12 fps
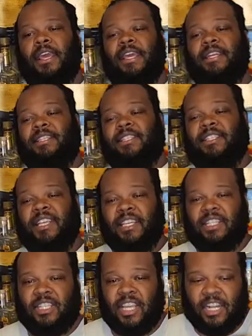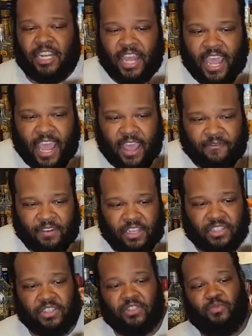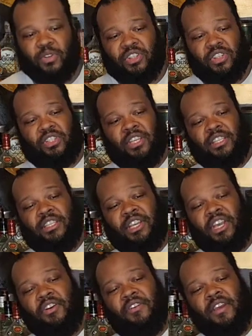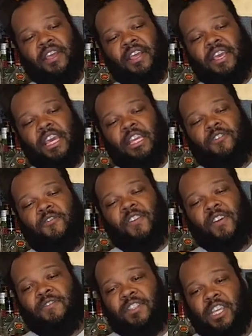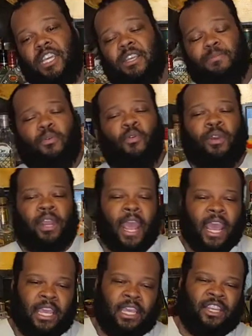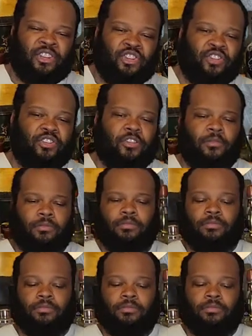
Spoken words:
And it's 16.5 inches, which is this here is 15.8 inches.